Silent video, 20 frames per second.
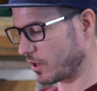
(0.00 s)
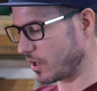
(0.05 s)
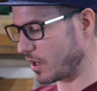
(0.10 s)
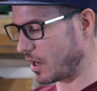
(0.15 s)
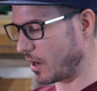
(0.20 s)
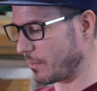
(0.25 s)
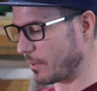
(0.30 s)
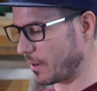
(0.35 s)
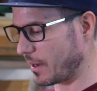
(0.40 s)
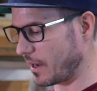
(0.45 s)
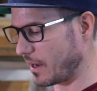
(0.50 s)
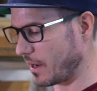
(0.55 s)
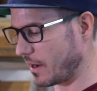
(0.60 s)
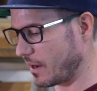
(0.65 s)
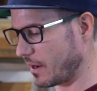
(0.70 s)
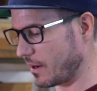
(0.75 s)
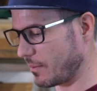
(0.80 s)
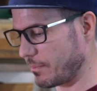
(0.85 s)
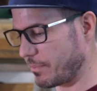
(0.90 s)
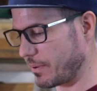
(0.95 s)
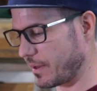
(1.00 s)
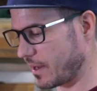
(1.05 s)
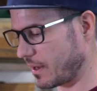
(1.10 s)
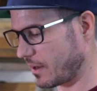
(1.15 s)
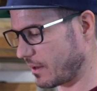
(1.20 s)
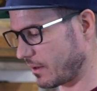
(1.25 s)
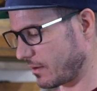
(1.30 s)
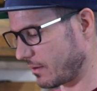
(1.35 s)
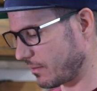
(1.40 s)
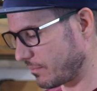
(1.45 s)
to come here and
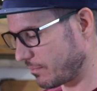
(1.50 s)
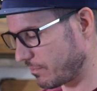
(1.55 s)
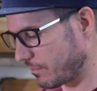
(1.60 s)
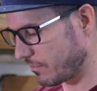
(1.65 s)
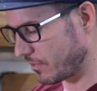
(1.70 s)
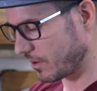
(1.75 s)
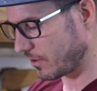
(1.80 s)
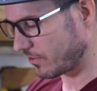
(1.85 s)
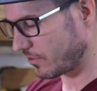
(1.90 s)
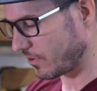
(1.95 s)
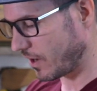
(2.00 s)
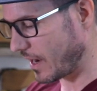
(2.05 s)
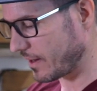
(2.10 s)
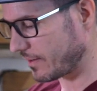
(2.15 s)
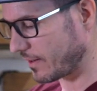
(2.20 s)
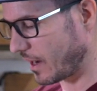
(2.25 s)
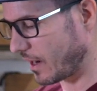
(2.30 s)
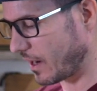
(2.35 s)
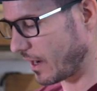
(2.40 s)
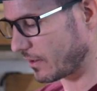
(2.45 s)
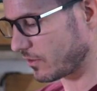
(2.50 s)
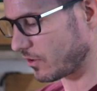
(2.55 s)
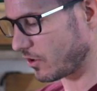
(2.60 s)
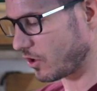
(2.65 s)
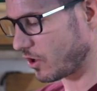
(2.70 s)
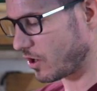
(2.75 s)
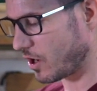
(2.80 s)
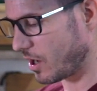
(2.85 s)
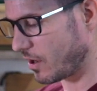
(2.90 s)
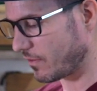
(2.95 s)
pick a side that I like the
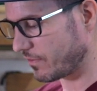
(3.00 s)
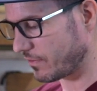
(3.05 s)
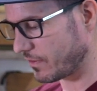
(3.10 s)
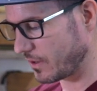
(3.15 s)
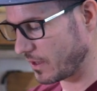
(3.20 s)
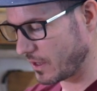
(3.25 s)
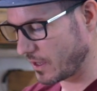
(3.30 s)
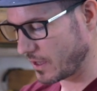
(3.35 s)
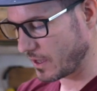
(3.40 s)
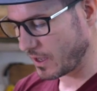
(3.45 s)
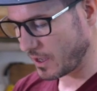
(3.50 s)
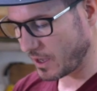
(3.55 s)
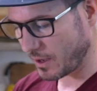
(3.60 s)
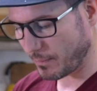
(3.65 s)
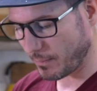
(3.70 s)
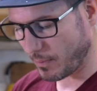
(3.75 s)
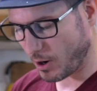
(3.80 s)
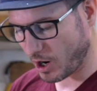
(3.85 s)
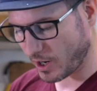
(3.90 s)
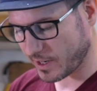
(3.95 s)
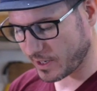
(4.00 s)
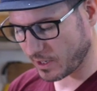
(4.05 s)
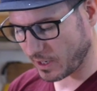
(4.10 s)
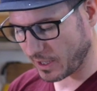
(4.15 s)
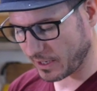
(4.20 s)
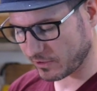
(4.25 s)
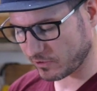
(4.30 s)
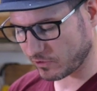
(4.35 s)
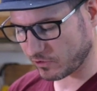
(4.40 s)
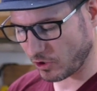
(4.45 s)
look of, mark it
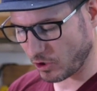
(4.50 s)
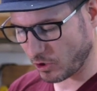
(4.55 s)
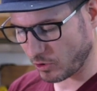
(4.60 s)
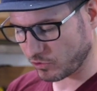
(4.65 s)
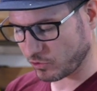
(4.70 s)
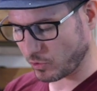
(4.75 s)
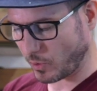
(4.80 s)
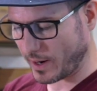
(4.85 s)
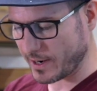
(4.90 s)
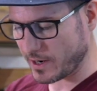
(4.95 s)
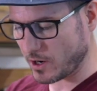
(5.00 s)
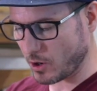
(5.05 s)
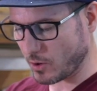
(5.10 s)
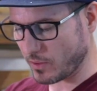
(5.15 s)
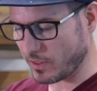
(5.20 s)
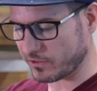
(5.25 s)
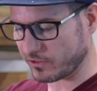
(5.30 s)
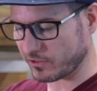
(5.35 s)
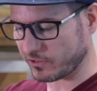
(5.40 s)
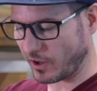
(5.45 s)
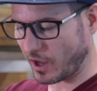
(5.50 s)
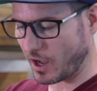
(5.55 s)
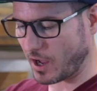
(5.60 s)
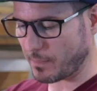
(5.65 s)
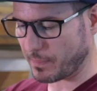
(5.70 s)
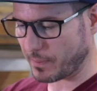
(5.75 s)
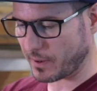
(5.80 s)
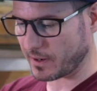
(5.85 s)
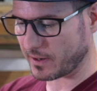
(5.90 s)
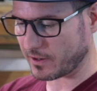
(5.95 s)
like so. So I know this is
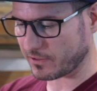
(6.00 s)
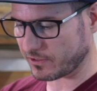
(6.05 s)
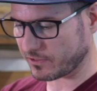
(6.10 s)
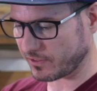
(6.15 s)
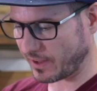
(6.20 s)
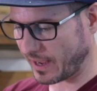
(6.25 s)
up and this is